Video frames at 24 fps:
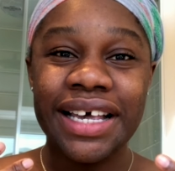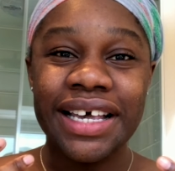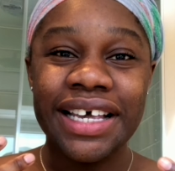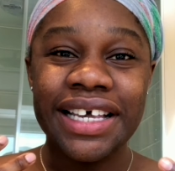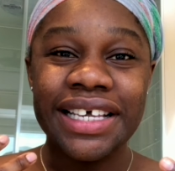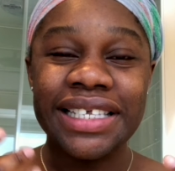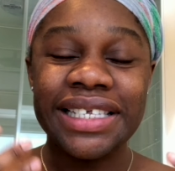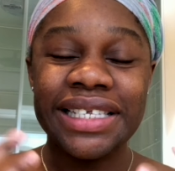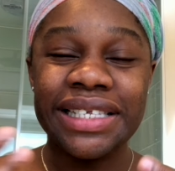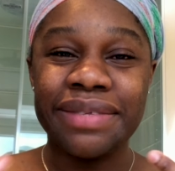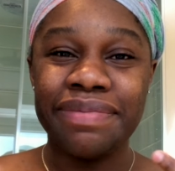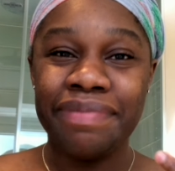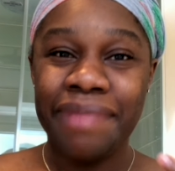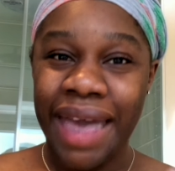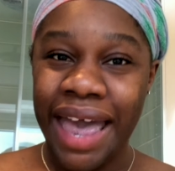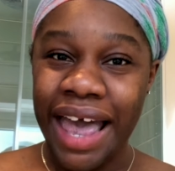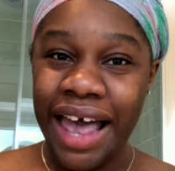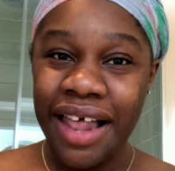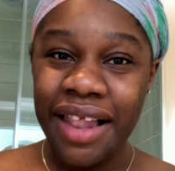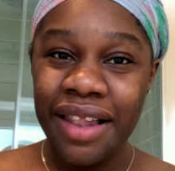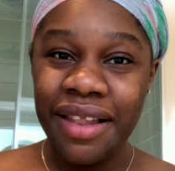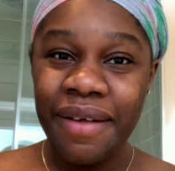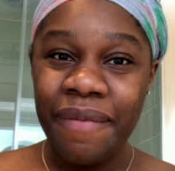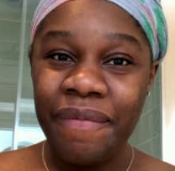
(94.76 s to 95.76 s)

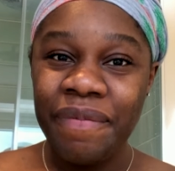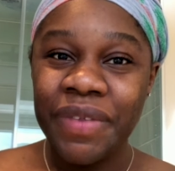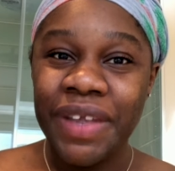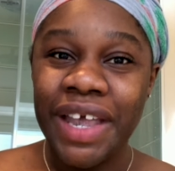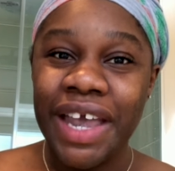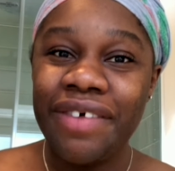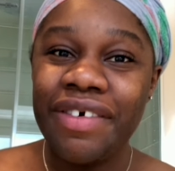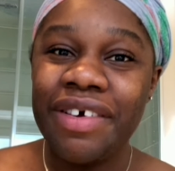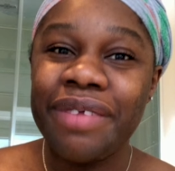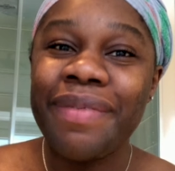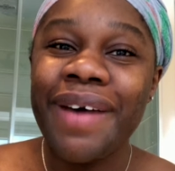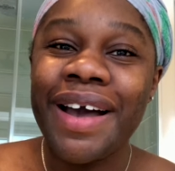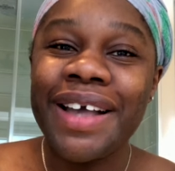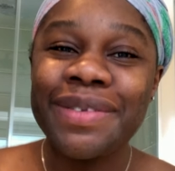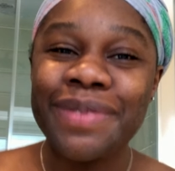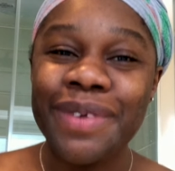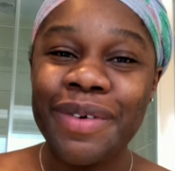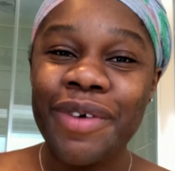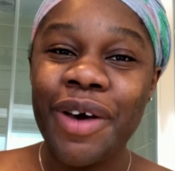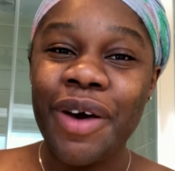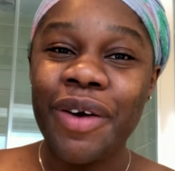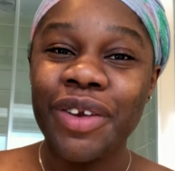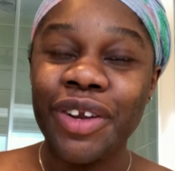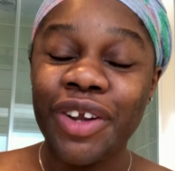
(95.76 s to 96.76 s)
smell. It reminds me
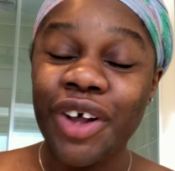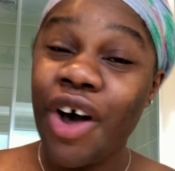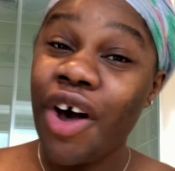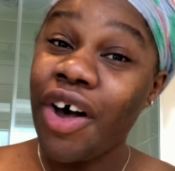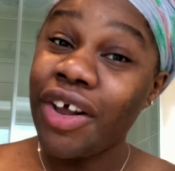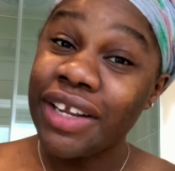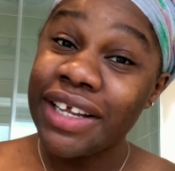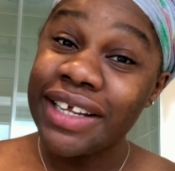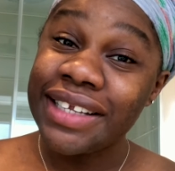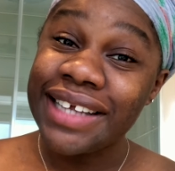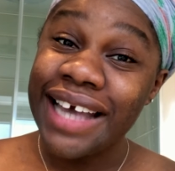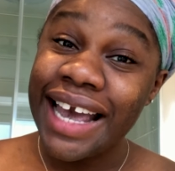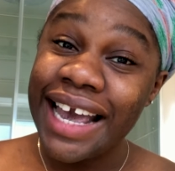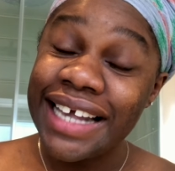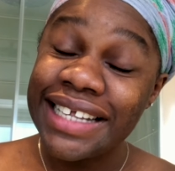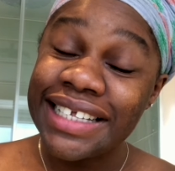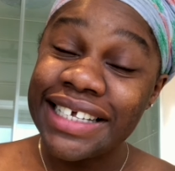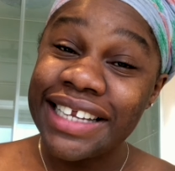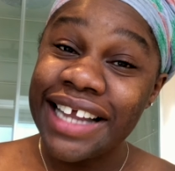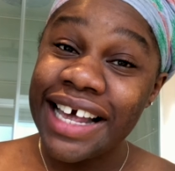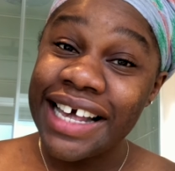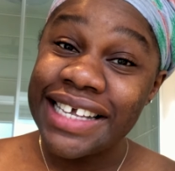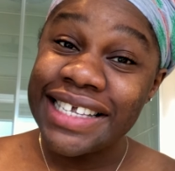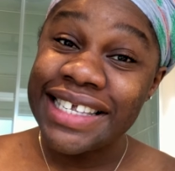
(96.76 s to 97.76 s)
of going on a holiday to
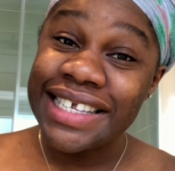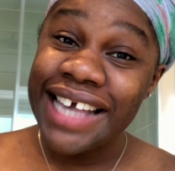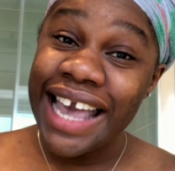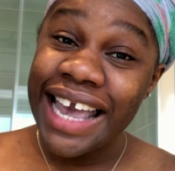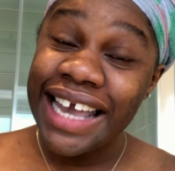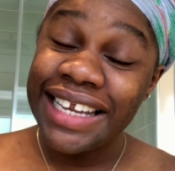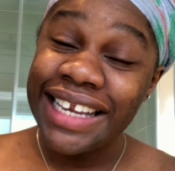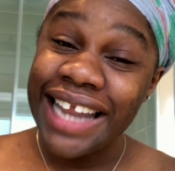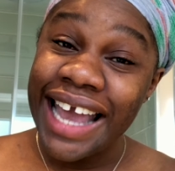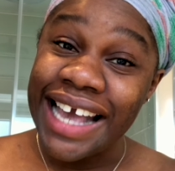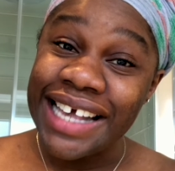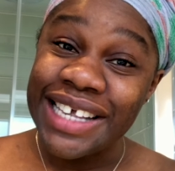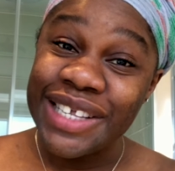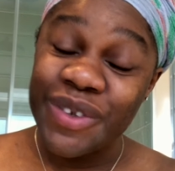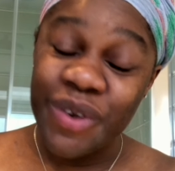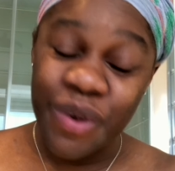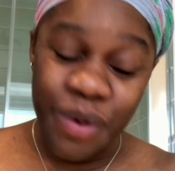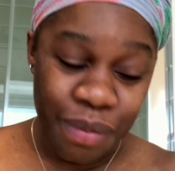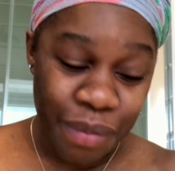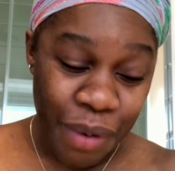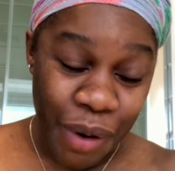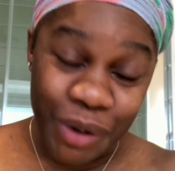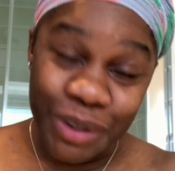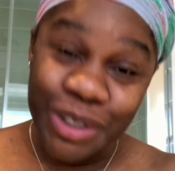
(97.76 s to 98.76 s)
like Skegness or
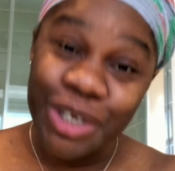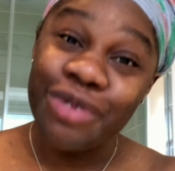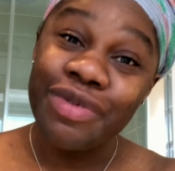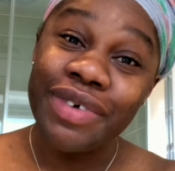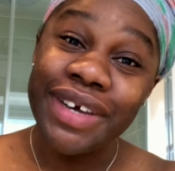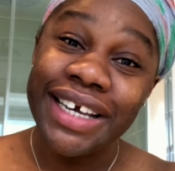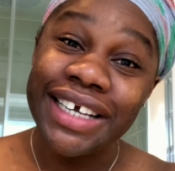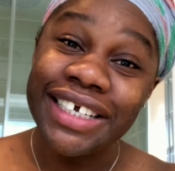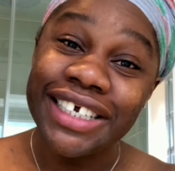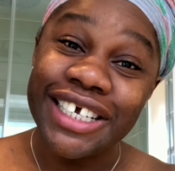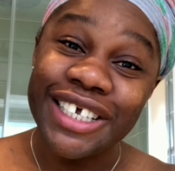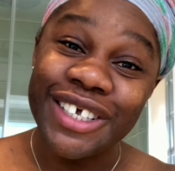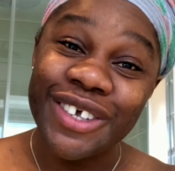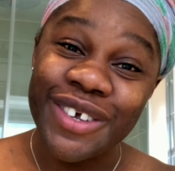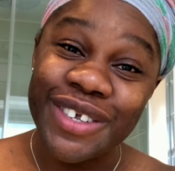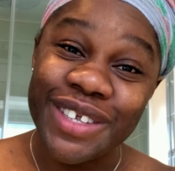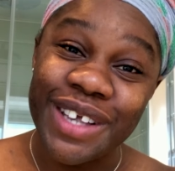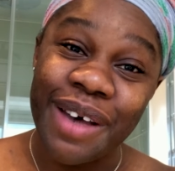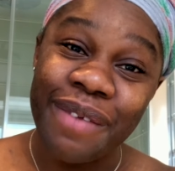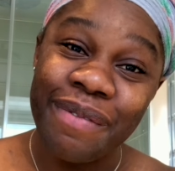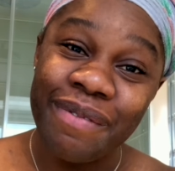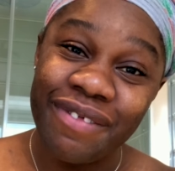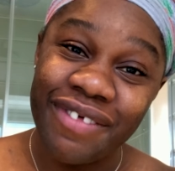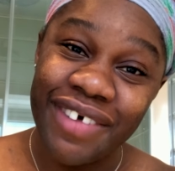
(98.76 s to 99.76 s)
Bognor Regis or
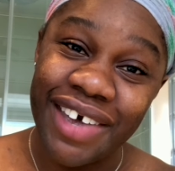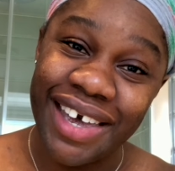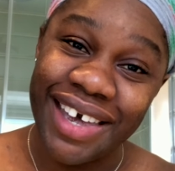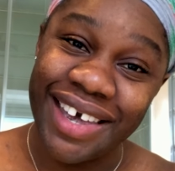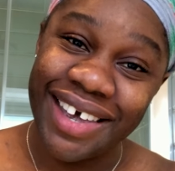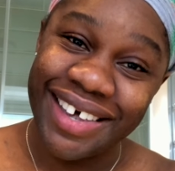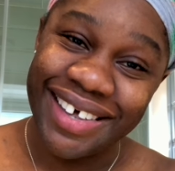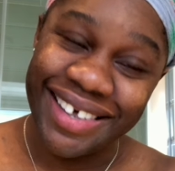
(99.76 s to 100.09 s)
something.